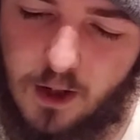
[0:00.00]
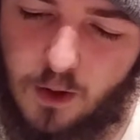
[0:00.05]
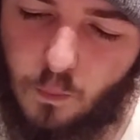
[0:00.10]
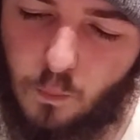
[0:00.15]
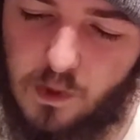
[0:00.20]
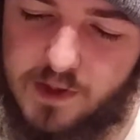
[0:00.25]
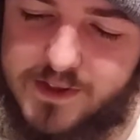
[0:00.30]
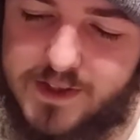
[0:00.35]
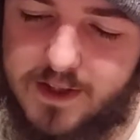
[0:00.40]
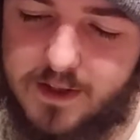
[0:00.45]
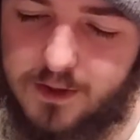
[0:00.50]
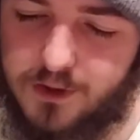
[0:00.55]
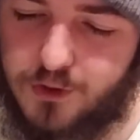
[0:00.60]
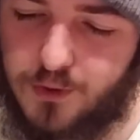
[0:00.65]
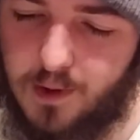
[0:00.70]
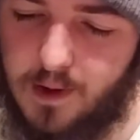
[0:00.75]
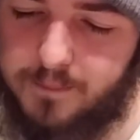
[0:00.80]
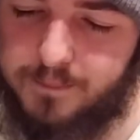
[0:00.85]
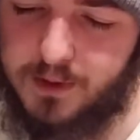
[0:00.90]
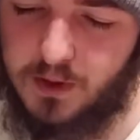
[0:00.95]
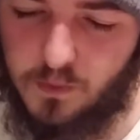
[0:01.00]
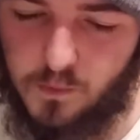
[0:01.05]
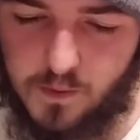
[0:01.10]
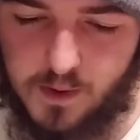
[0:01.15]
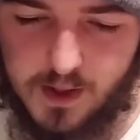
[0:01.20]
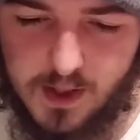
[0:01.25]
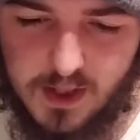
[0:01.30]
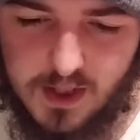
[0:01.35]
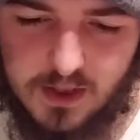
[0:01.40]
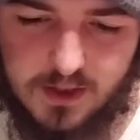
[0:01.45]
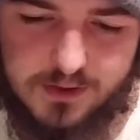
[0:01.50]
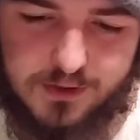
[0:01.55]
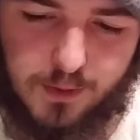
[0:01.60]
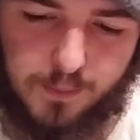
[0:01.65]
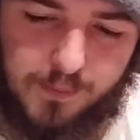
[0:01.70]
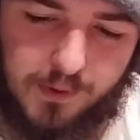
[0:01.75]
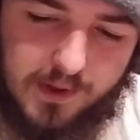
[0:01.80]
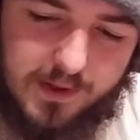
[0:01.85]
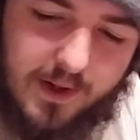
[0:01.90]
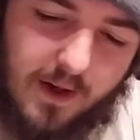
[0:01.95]
which contribute to
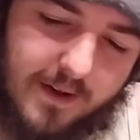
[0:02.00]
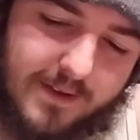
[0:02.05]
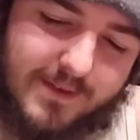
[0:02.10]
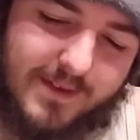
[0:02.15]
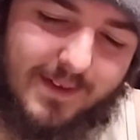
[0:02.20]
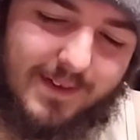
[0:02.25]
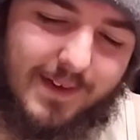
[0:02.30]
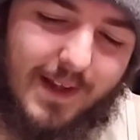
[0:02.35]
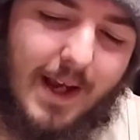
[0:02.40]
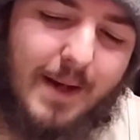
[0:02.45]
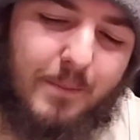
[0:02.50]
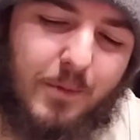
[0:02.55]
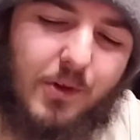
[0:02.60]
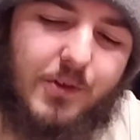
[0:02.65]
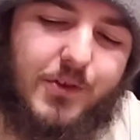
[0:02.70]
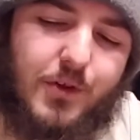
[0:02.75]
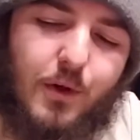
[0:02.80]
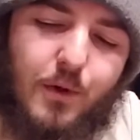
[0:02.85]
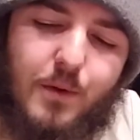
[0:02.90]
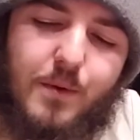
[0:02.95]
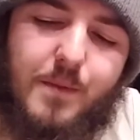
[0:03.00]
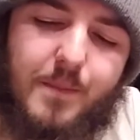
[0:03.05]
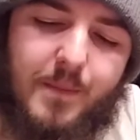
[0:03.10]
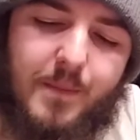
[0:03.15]
production, labor too.